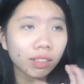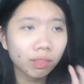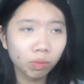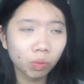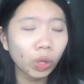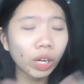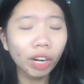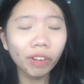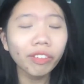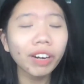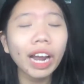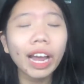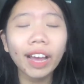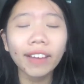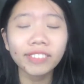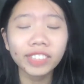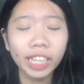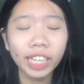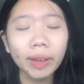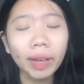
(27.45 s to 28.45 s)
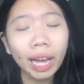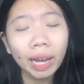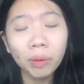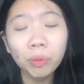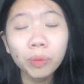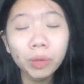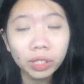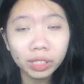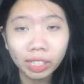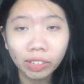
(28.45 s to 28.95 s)
whenever I have time, I
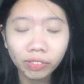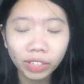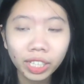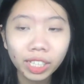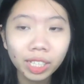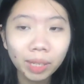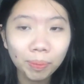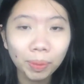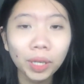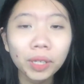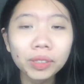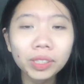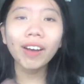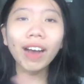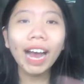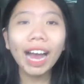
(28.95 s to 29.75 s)
will definitely post.